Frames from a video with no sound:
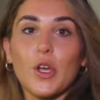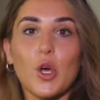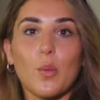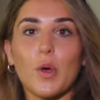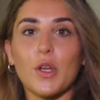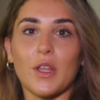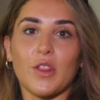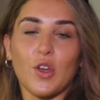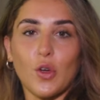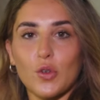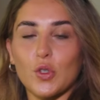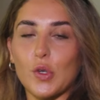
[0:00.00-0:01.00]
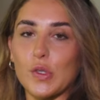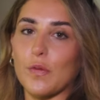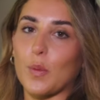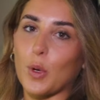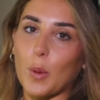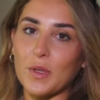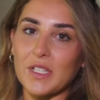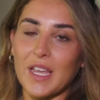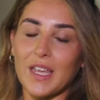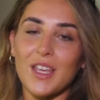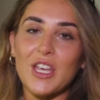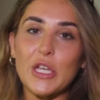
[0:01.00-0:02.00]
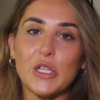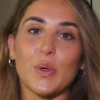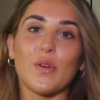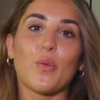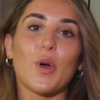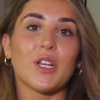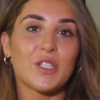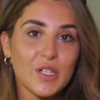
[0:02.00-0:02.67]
cupboard and the controls of the property. So if work